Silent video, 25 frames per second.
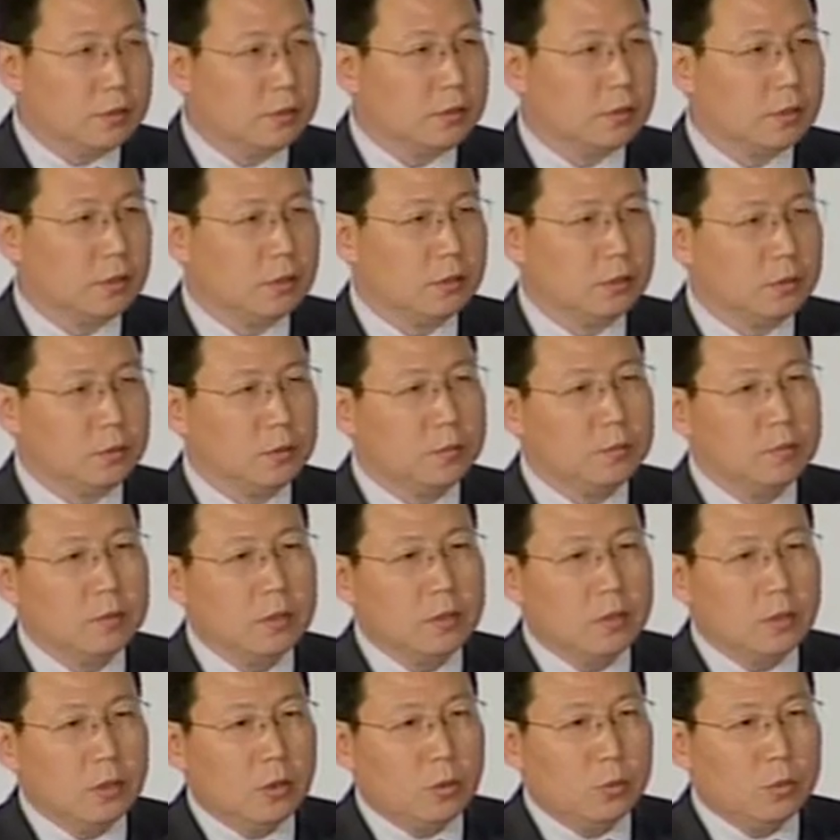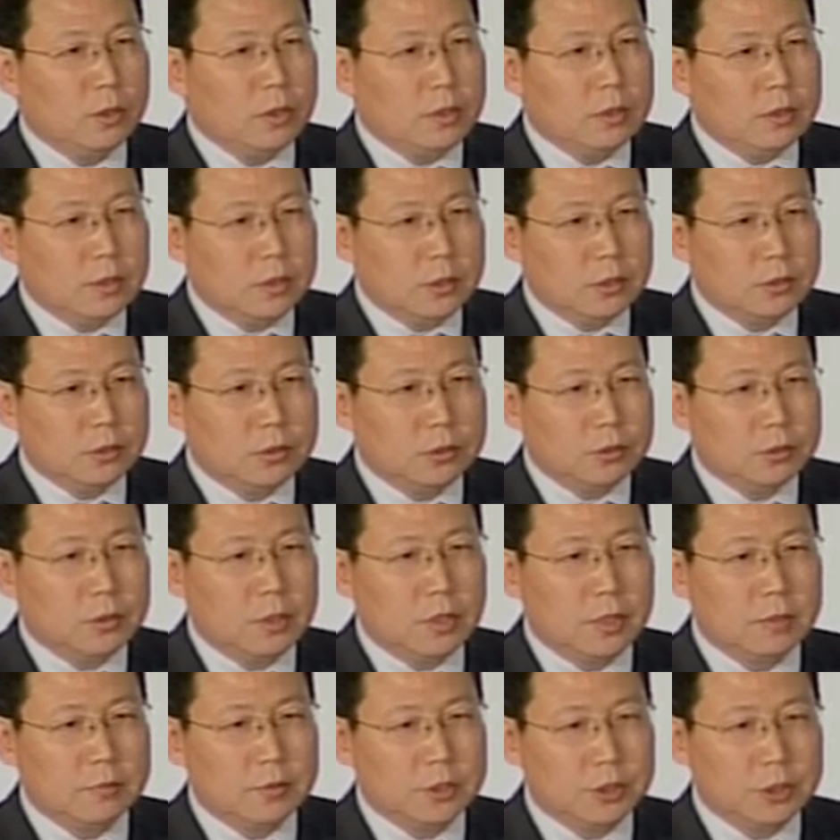So we need to
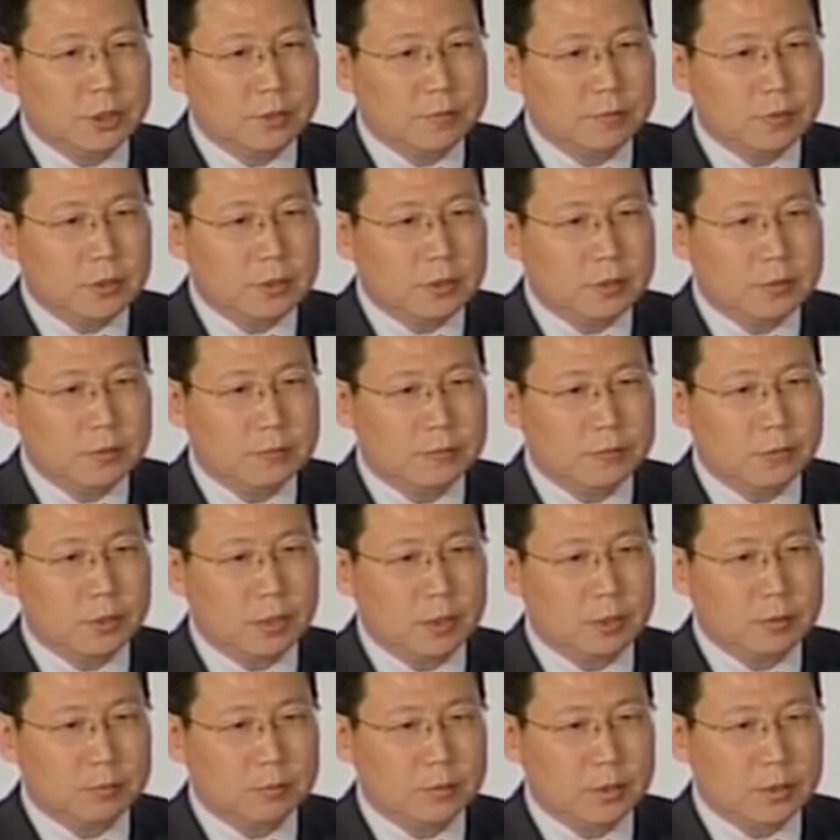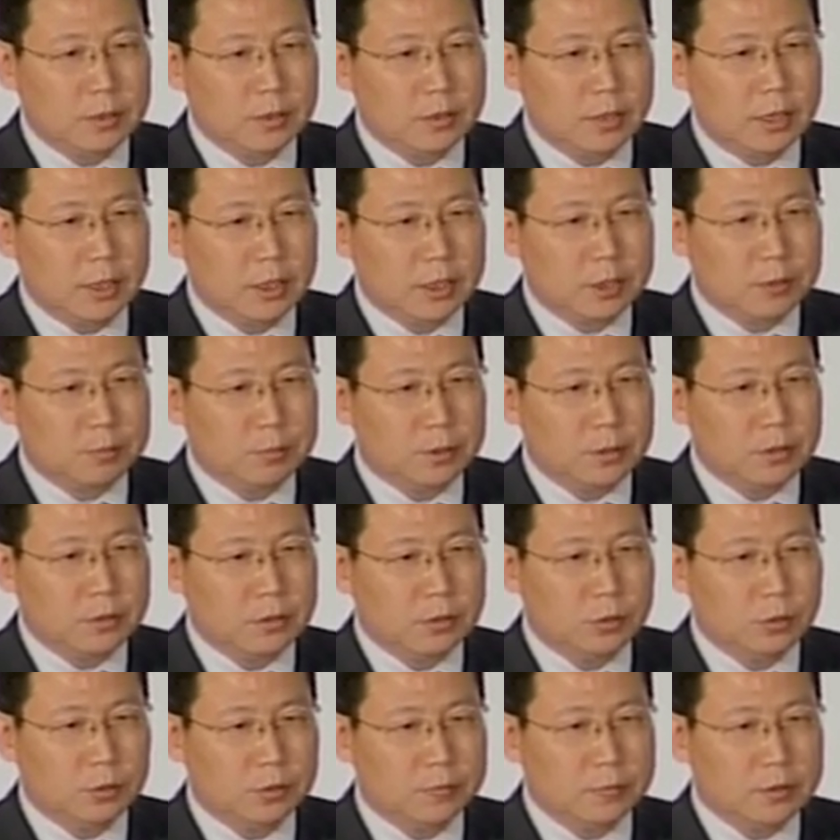have a shift from the
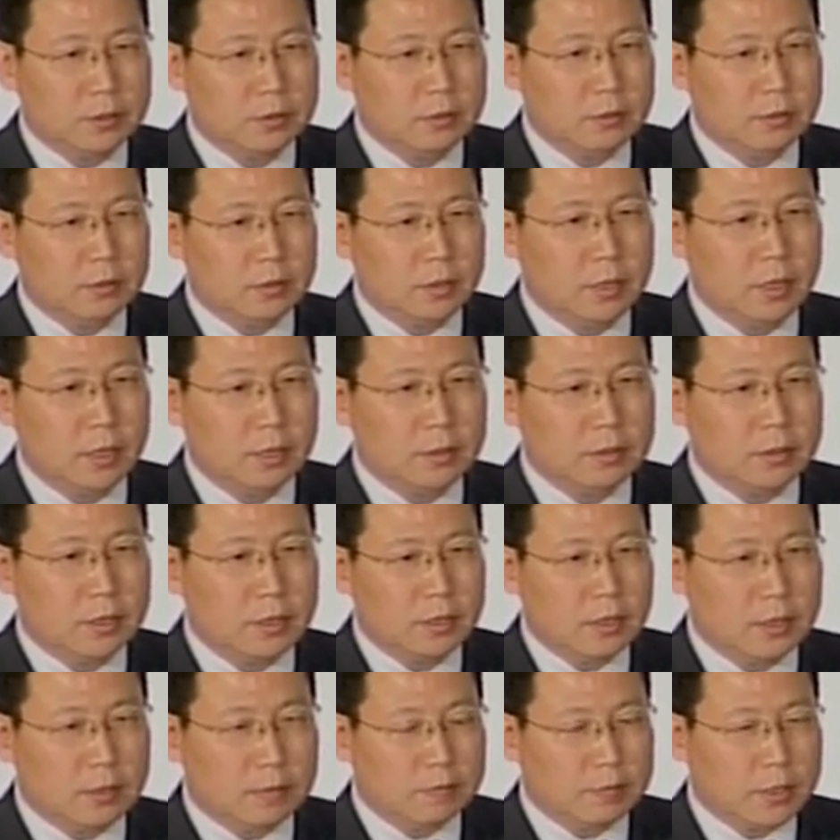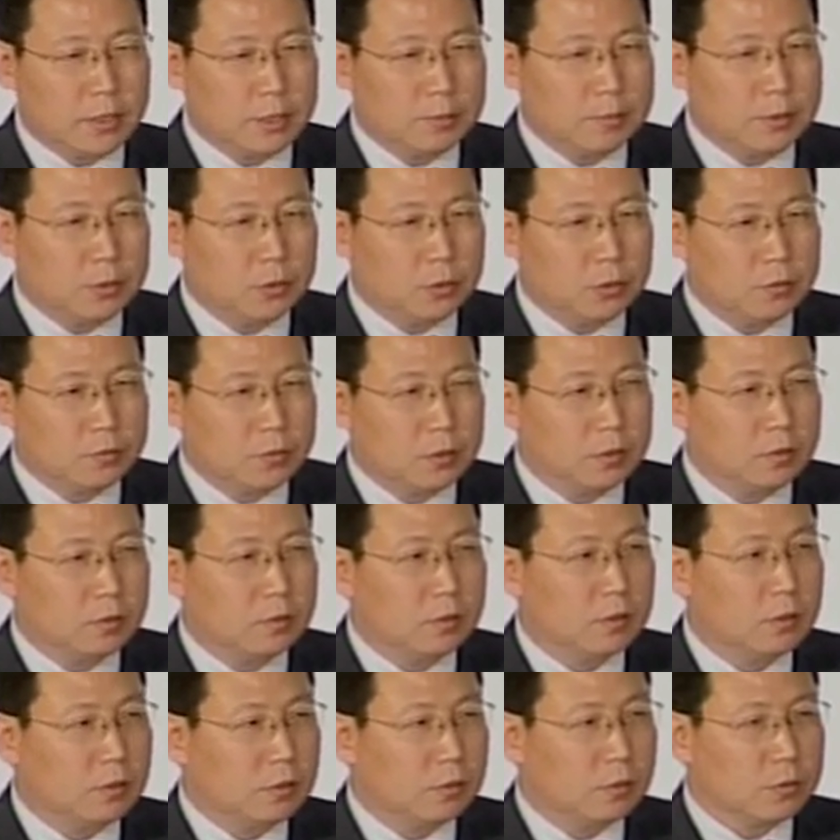export-driven and investment-driven
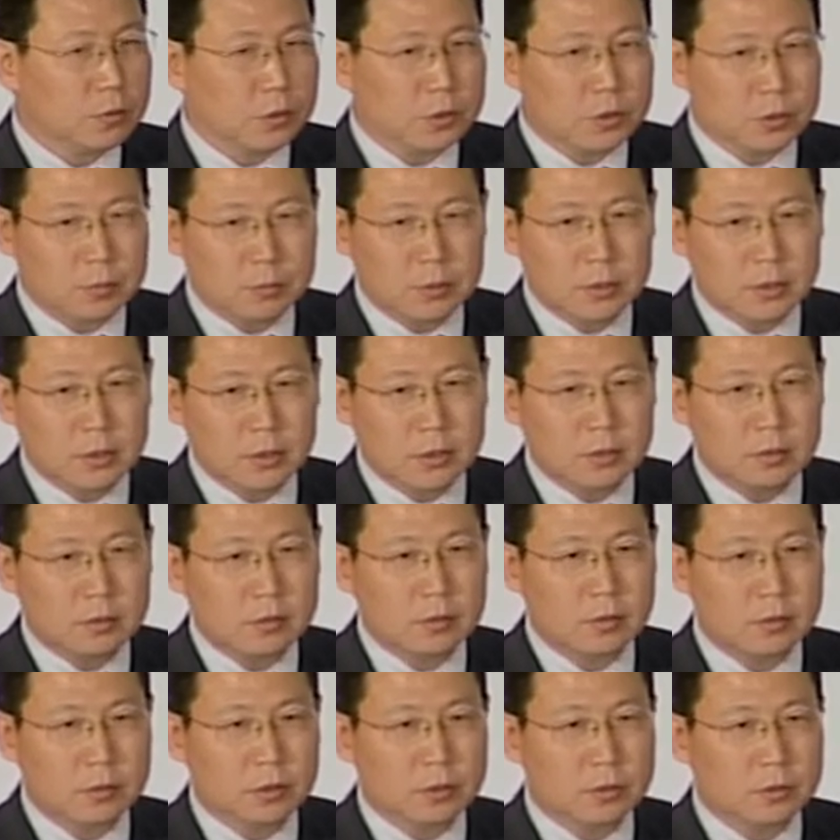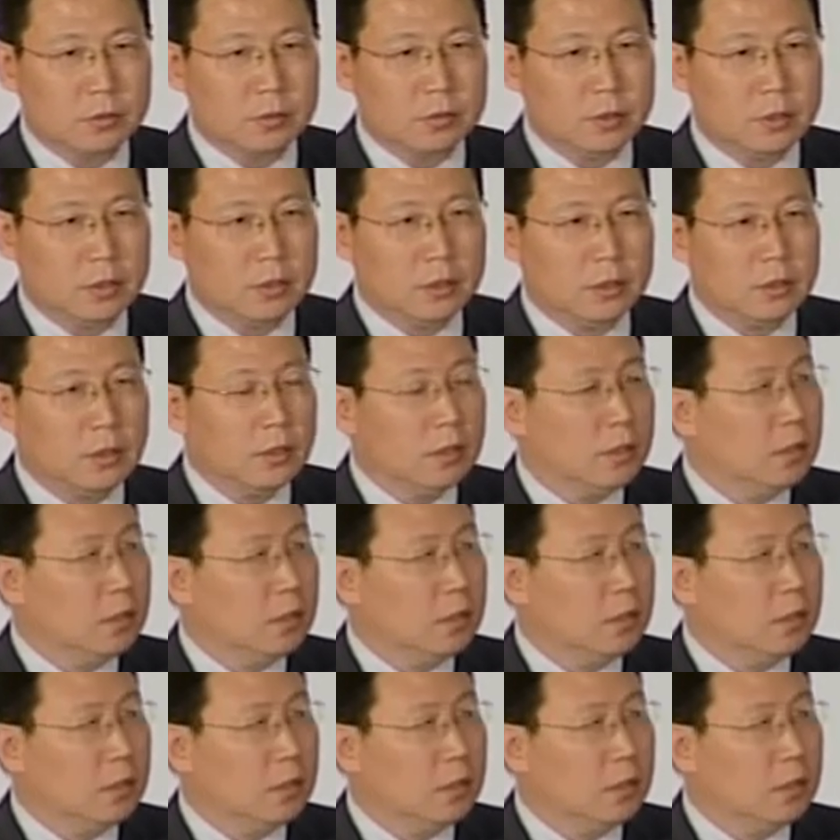growth model to the